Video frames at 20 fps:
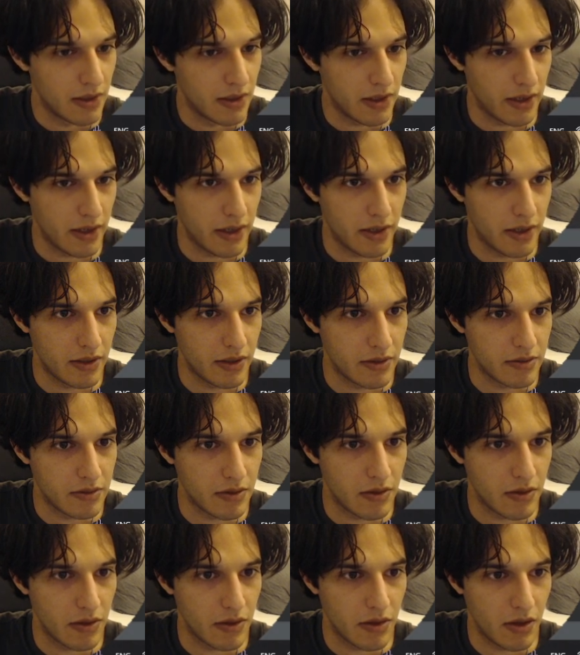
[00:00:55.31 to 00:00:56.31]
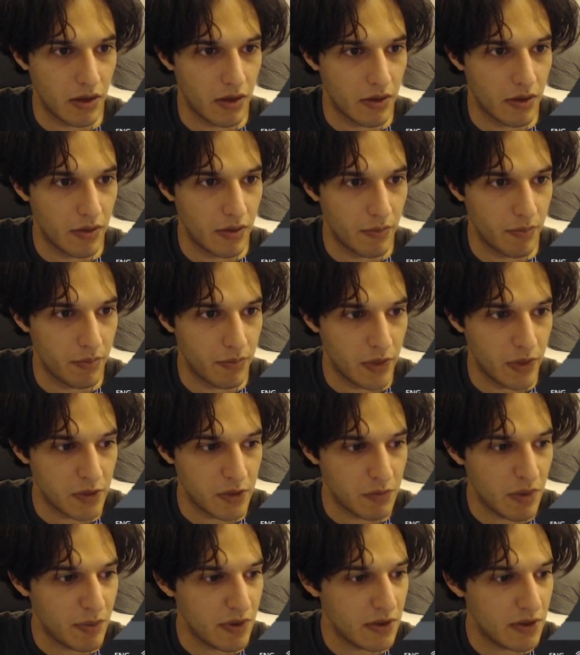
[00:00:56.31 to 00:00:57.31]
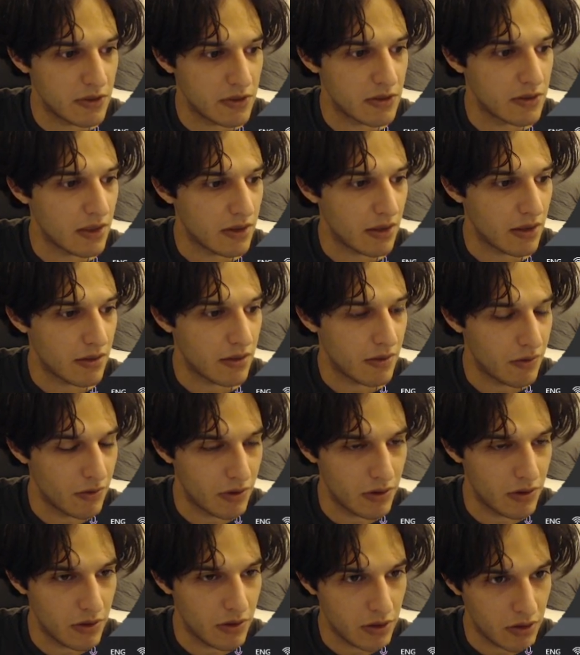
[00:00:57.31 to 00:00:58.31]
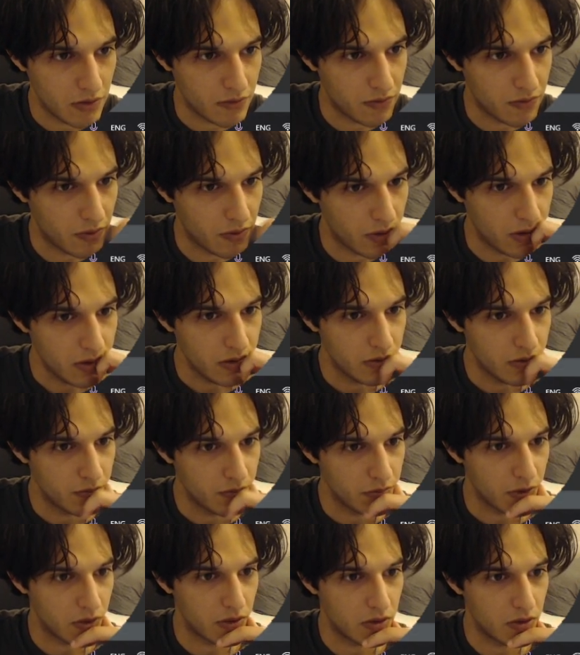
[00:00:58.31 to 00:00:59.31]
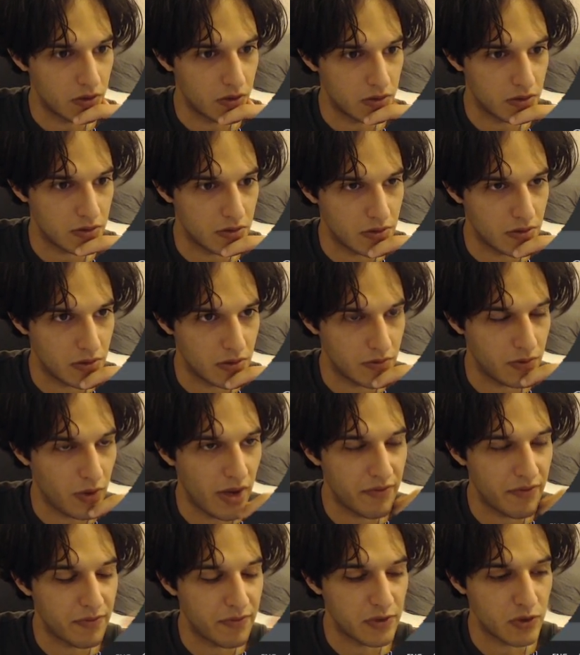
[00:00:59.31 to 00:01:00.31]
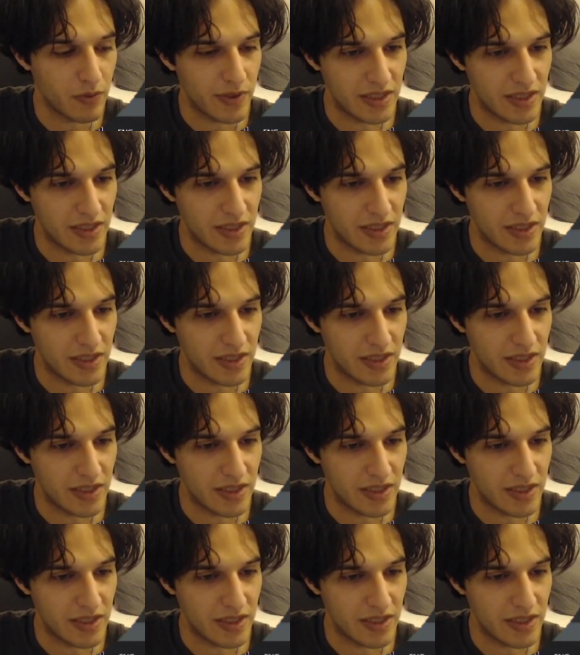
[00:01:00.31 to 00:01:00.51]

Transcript: But maybe this is not the thing you are looking for, because if you have so many